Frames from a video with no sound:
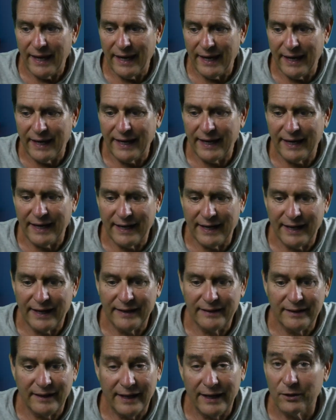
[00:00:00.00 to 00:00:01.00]

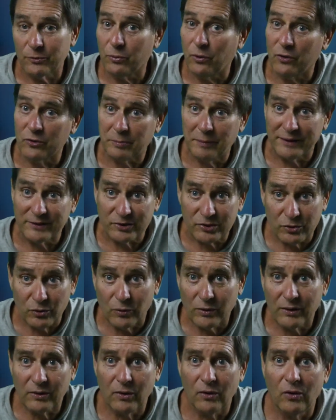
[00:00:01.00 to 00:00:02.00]
and as well as my
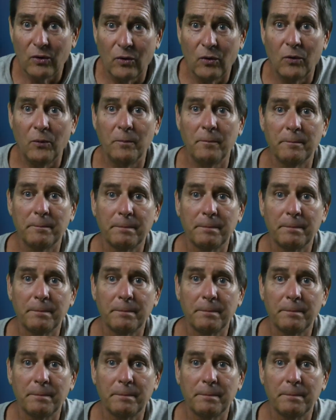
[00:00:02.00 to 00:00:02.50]
snorkel,